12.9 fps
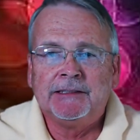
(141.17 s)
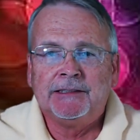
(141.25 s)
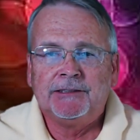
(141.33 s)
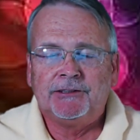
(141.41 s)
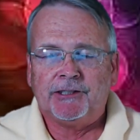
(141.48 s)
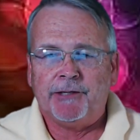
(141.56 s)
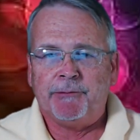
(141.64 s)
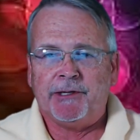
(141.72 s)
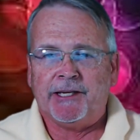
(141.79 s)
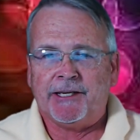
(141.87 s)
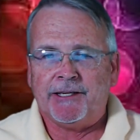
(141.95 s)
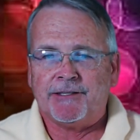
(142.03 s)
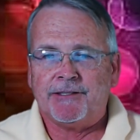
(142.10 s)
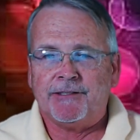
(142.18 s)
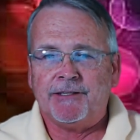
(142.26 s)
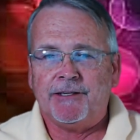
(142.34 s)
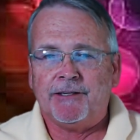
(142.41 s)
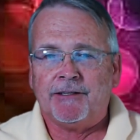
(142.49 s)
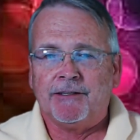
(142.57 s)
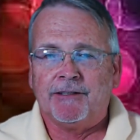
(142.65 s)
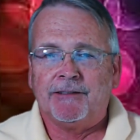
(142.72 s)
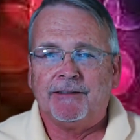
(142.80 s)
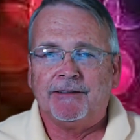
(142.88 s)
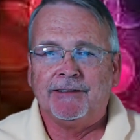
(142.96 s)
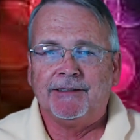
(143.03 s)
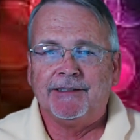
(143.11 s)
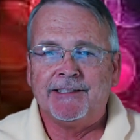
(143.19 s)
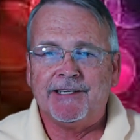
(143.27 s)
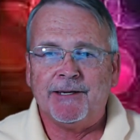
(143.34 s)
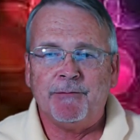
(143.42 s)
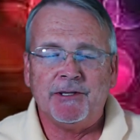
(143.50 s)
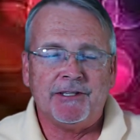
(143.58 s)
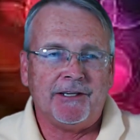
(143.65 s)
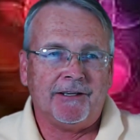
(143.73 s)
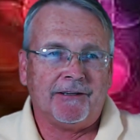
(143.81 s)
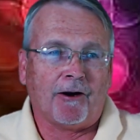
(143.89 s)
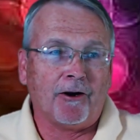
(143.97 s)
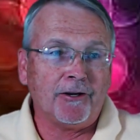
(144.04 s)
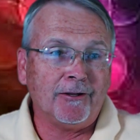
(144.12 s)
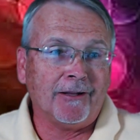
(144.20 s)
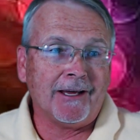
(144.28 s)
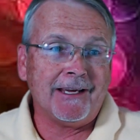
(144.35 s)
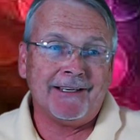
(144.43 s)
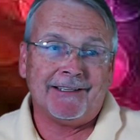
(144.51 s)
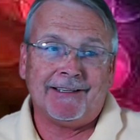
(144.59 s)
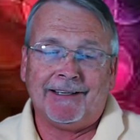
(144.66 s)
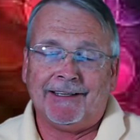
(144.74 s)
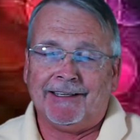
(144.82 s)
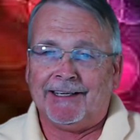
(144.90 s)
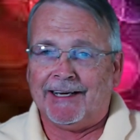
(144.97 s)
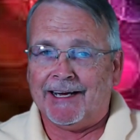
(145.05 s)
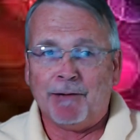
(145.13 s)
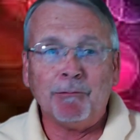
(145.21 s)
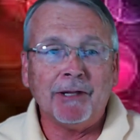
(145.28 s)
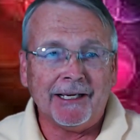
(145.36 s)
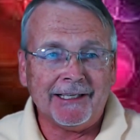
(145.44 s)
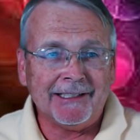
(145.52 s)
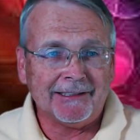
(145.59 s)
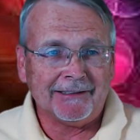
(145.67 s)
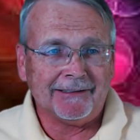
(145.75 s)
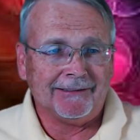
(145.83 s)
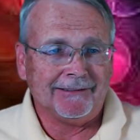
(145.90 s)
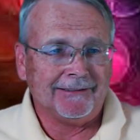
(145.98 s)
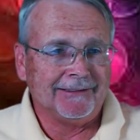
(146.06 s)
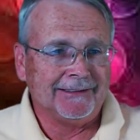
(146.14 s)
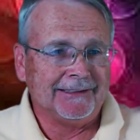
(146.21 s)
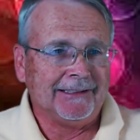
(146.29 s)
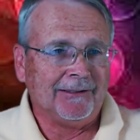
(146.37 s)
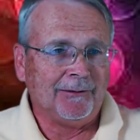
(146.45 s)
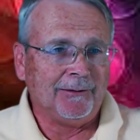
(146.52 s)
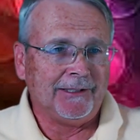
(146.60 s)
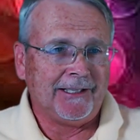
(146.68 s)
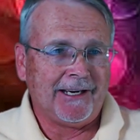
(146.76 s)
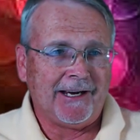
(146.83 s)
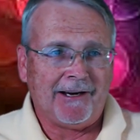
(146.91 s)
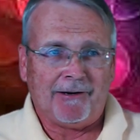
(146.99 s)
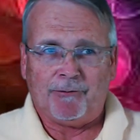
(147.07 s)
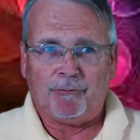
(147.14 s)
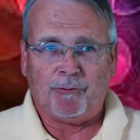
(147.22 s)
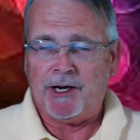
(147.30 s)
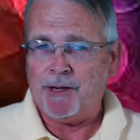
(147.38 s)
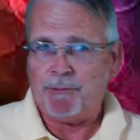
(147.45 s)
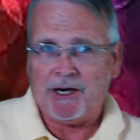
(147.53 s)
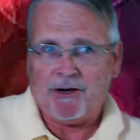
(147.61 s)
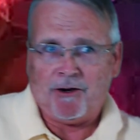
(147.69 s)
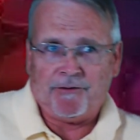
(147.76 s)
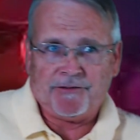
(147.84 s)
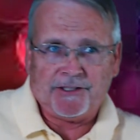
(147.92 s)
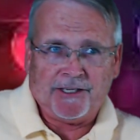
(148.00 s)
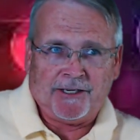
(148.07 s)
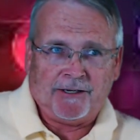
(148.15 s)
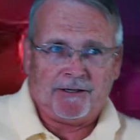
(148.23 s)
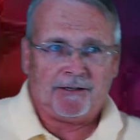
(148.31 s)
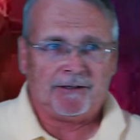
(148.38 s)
Streaming Idiots is here. Tim is here. Are you late? I'm late. Holy cow. Why am I off center?